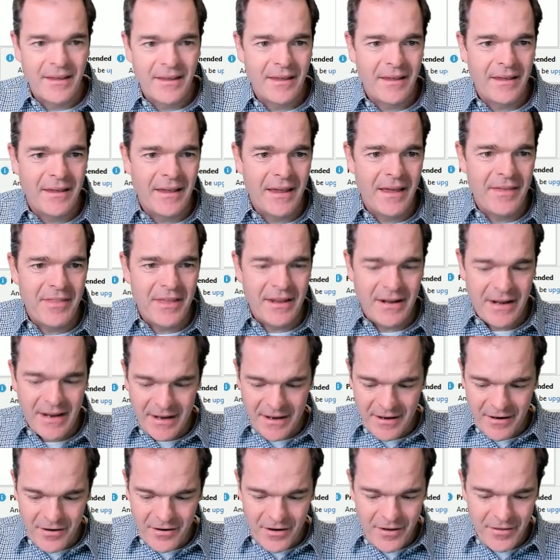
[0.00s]
And then I
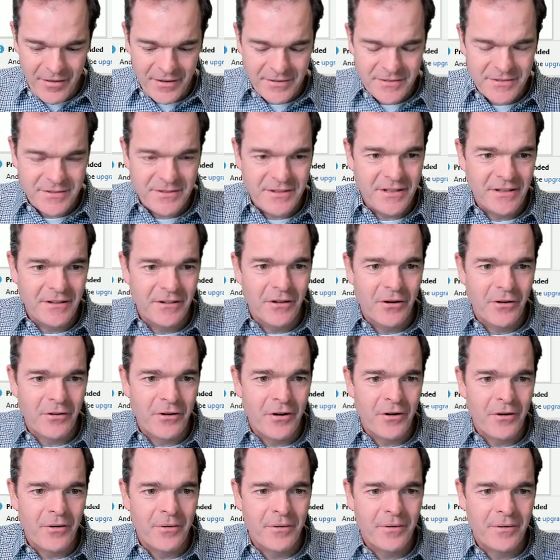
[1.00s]
can call this the
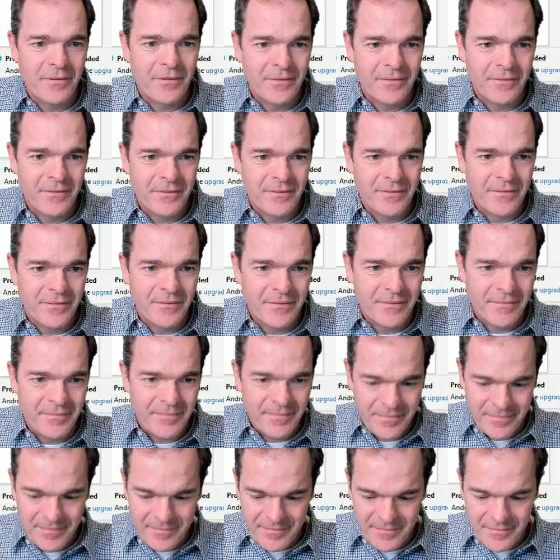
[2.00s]
logo
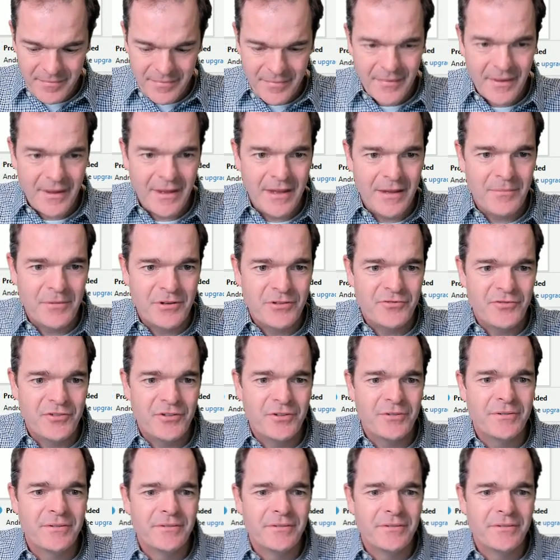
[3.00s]
image view.